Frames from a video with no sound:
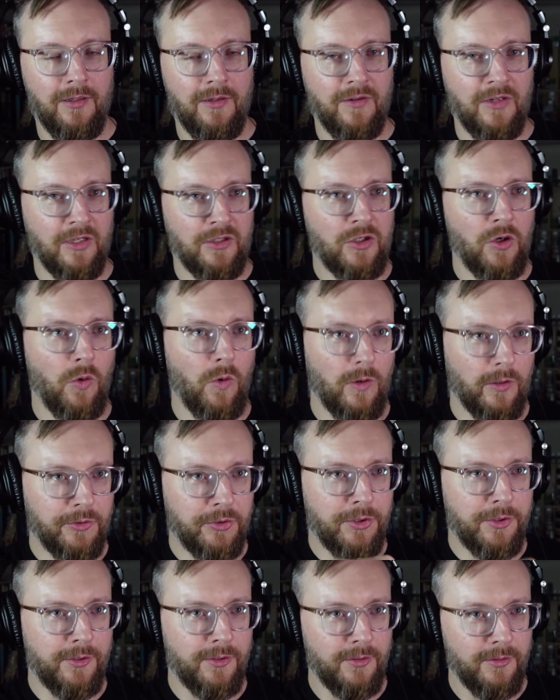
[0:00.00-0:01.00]
the
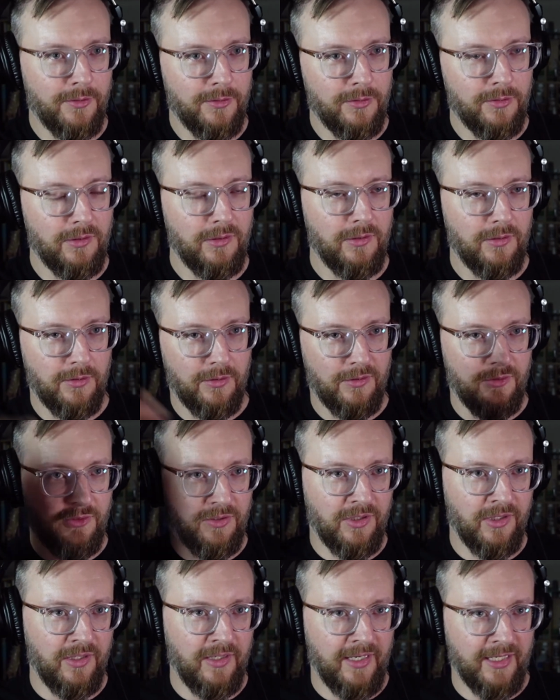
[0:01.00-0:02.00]
torch
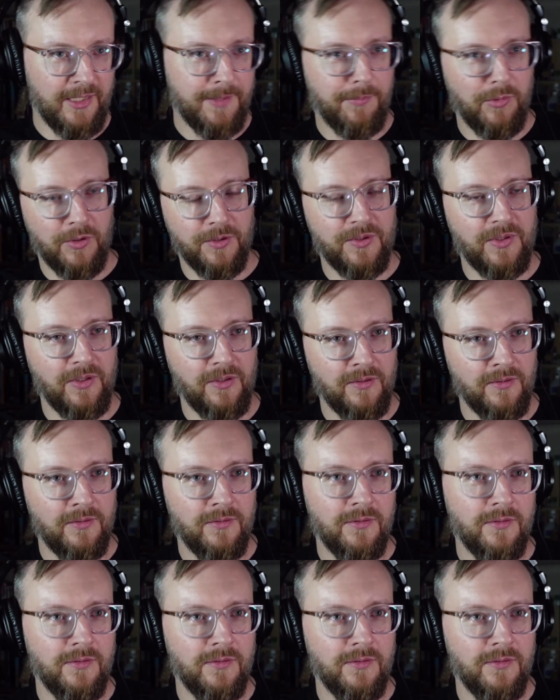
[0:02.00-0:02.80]
to the next person